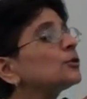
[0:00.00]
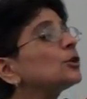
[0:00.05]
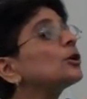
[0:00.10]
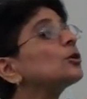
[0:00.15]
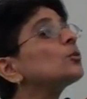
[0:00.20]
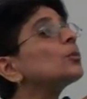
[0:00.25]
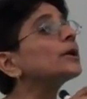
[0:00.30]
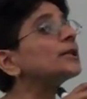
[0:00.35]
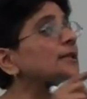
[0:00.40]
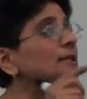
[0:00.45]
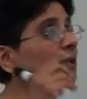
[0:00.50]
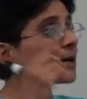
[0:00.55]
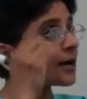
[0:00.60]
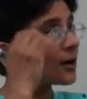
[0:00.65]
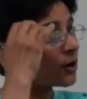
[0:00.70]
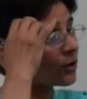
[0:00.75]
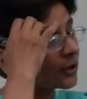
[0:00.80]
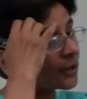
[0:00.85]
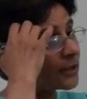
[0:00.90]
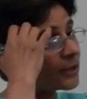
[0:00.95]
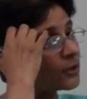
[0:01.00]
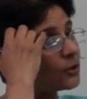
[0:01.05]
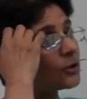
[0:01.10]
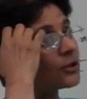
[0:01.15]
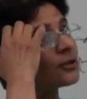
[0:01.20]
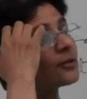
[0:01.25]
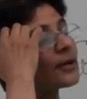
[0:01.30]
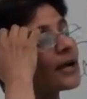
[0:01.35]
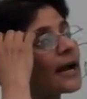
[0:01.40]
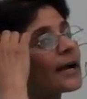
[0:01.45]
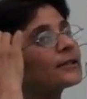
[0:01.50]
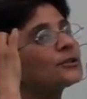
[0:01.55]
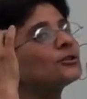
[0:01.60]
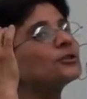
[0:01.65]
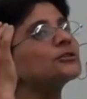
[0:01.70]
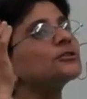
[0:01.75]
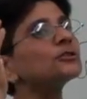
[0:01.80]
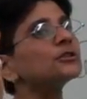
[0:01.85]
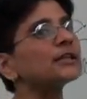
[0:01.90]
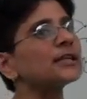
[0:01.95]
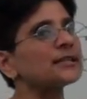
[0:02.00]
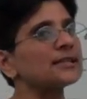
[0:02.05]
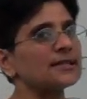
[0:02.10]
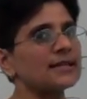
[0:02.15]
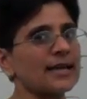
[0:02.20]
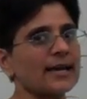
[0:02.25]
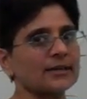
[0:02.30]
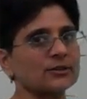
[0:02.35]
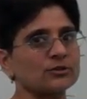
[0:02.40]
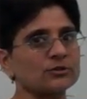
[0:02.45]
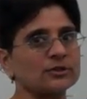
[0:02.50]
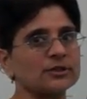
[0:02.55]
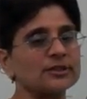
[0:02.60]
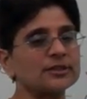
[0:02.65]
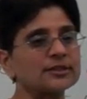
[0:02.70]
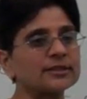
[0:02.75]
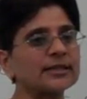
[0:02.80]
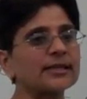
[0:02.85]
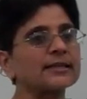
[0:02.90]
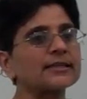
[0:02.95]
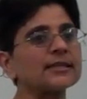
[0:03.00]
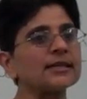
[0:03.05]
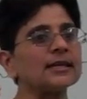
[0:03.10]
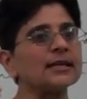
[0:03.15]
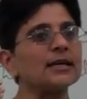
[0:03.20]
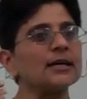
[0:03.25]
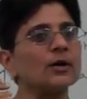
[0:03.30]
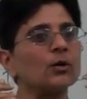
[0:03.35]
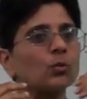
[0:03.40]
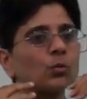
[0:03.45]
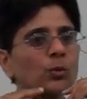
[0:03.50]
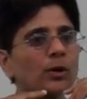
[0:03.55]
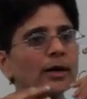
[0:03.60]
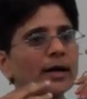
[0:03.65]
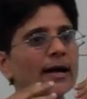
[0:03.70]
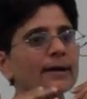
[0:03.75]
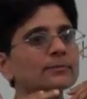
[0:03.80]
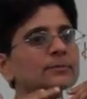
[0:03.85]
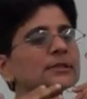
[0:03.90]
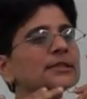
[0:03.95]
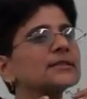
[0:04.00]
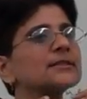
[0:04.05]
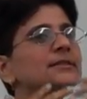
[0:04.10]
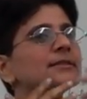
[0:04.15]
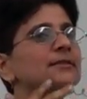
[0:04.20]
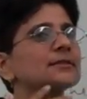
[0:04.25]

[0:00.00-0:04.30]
No, but okay, Gore, I don't know that he actually said... I'm just